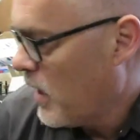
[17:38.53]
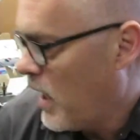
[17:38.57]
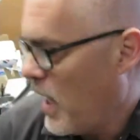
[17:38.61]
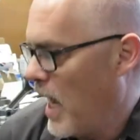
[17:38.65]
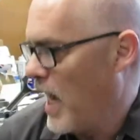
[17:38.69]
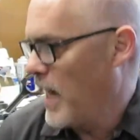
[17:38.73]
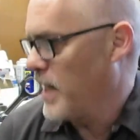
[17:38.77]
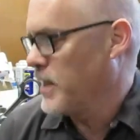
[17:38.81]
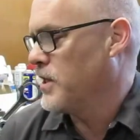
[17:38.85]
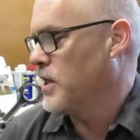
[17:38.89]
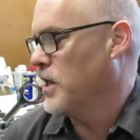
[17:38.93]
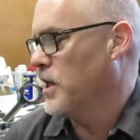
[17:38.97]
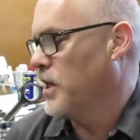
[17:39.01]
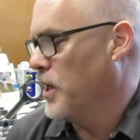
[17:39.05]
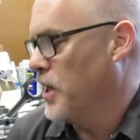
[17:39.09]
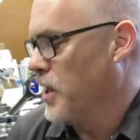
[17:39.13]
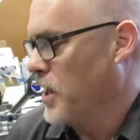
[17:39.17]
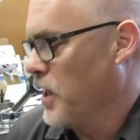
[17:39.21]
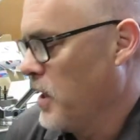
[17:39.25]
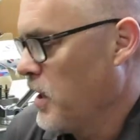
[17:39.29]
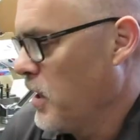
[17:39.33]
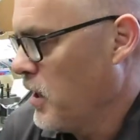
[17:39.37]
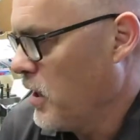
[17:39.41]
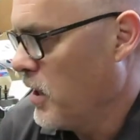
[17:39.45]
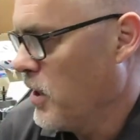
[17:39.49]
I did
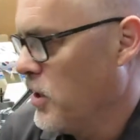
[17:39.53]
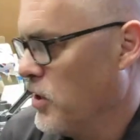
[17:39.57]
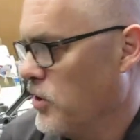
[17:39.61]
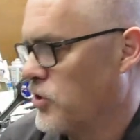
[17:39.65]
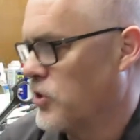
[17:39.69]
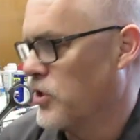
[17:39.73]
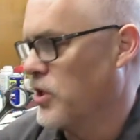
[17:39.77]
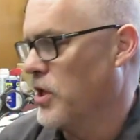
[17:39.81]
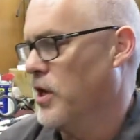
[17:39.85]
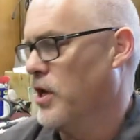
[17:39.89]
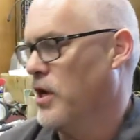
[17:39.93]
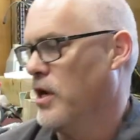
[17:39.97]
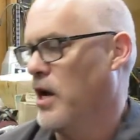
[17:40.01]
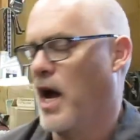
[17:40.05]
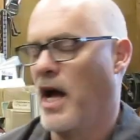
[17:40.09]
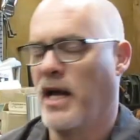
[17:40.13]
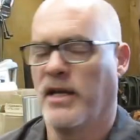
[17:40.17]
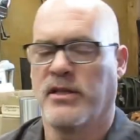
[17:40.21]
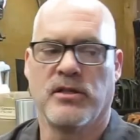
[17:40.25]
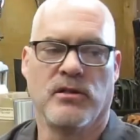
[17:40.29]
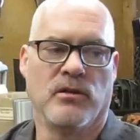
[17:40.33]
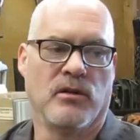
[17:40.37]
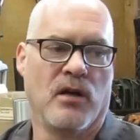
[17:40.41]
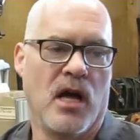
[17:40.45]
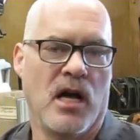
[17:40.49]
an engine
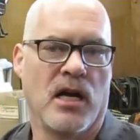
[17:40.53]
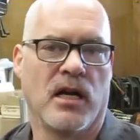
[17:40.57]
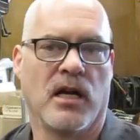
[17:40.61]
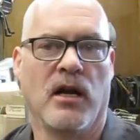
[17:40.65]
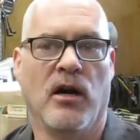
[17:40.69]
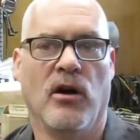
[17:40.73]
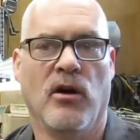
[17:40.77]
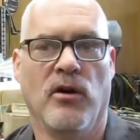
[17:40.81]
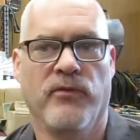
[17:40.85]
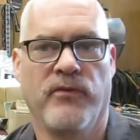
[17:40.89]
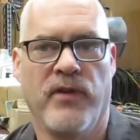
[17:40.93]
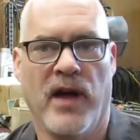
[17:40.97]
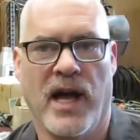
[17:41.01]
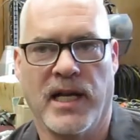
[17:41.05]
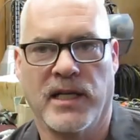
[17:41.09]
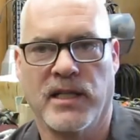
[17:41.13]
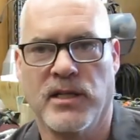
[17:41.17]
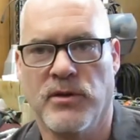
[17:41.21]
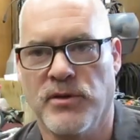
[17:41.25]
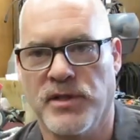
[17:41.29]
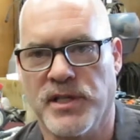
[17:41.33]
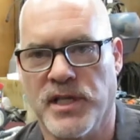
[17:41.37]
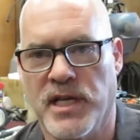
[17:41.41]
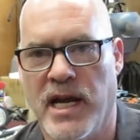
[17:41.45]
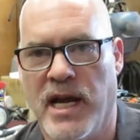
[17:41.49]
not too long ago. In fact,
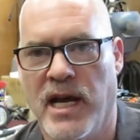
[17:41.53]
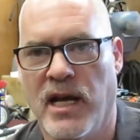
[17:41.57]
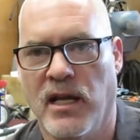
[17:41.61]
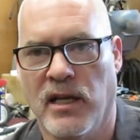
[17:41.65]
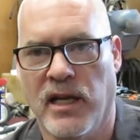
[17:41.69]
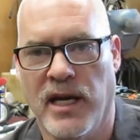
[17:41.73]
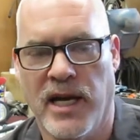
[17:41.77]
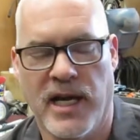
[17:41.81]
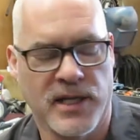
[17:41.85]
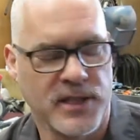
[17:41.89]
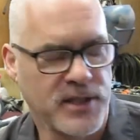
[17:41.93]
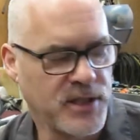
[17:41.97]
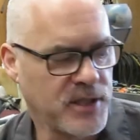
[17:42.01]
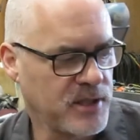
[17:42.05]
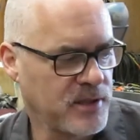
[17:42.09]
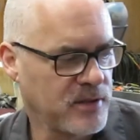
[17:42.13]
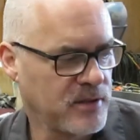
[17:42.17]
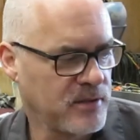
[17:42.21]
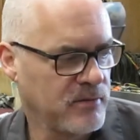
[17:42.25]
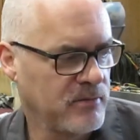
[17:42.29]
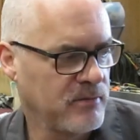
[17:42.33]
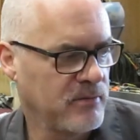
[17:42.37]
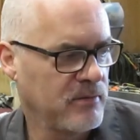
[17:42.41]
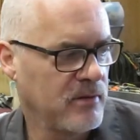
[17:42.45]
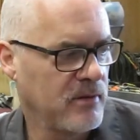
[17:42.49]
it was an
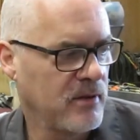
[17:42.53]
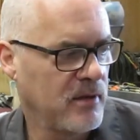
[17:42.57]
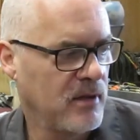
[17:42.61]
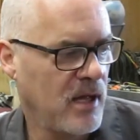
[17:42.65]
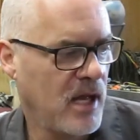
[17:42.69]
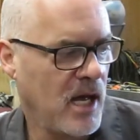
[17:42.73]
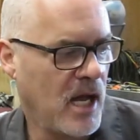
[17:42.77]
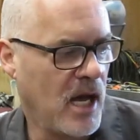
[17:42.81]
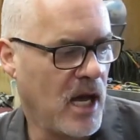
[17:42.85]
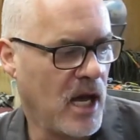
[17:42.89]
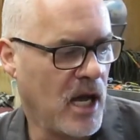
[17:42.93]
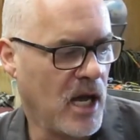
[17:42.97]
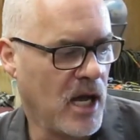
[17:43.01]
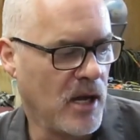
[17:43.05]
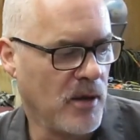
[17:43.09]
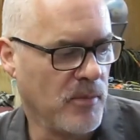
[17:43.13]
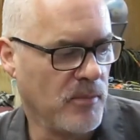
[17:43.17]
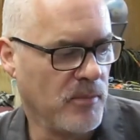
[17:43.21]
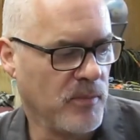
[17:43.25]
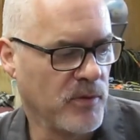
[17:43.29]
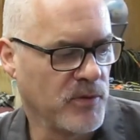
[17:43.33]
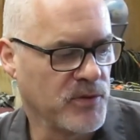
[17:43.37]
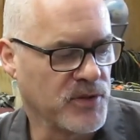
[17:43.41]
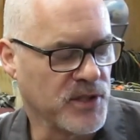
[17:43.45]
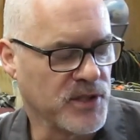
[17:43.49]
LS,
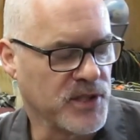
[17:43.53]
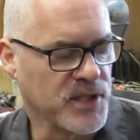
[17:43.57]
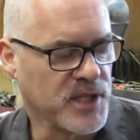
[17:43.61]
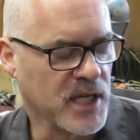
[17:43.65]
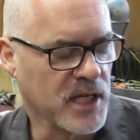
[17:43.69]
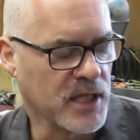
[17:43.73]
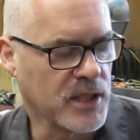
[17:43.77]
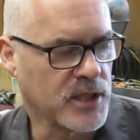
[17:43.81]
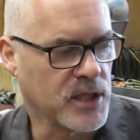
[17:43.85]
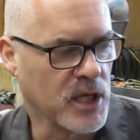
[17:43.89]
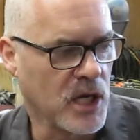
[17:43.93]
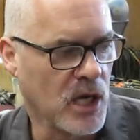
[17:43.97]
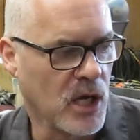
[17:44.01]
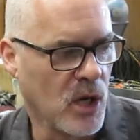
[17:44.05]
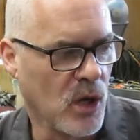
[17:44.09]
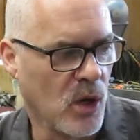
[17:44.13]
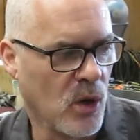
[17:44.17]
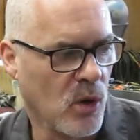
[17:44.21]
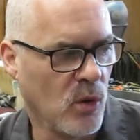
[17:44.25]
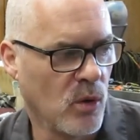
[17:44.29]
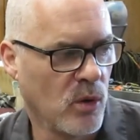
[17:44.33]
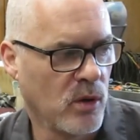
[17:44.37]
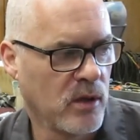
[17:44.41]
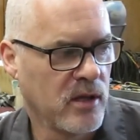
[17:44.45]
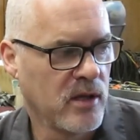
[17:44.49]
it was a
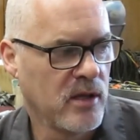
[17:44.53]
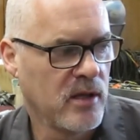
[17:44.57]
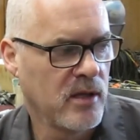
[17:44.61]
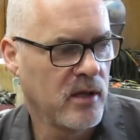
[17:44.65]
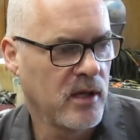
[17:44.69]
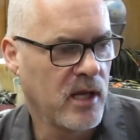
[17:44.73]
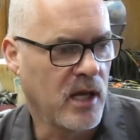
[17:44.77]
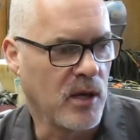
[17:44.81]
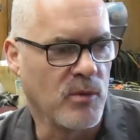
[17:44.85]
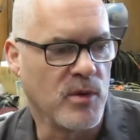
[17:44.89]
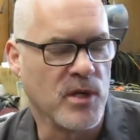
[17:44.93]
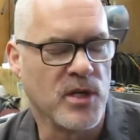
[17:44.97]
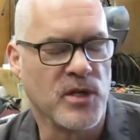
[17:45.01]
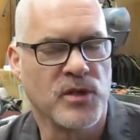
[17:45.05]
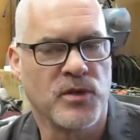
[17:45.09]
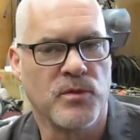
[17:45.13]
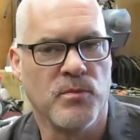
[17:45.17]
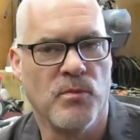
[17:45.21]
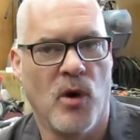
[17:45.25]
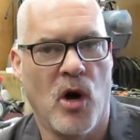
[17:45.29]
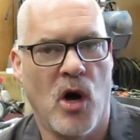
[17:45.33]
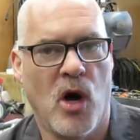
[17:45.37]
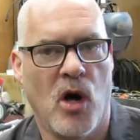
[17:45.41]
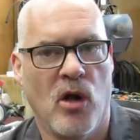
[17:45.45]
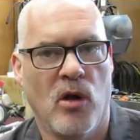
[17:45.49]
6.0, and we used
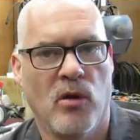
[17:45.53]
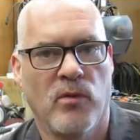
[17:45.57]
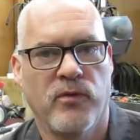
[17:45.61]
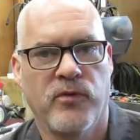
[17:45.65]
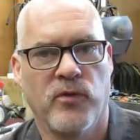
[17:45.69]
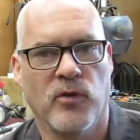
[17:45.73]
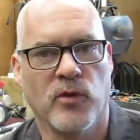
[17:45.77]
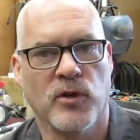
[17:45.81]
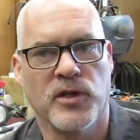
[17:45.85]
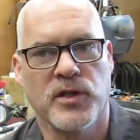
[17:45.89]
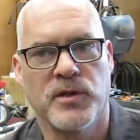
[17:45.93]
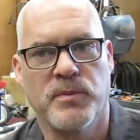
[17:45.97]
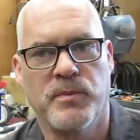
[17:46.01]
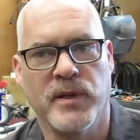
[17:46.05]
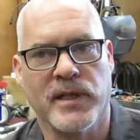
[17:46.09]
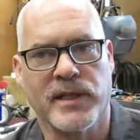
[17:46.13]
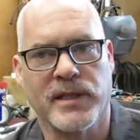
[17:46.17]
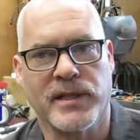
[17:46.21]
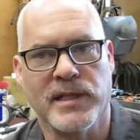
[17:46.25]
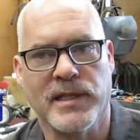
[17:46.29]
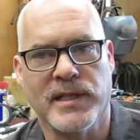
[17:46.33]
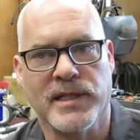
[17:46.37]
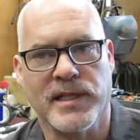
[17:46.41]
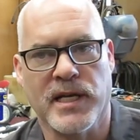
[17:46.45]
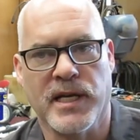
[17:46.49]
Mahl forged
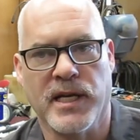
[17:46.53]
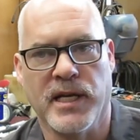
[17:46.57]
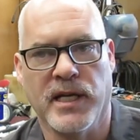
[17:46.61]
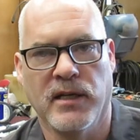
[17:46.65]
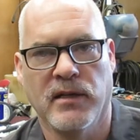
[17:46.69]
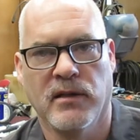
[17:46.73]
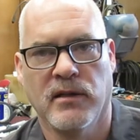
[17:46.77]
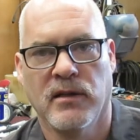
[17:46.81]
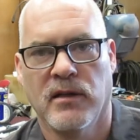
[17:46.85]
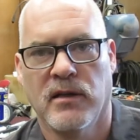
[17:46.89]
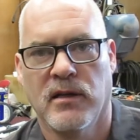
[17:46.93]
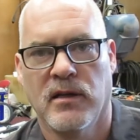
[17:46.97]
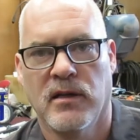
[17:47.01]
pistons in it,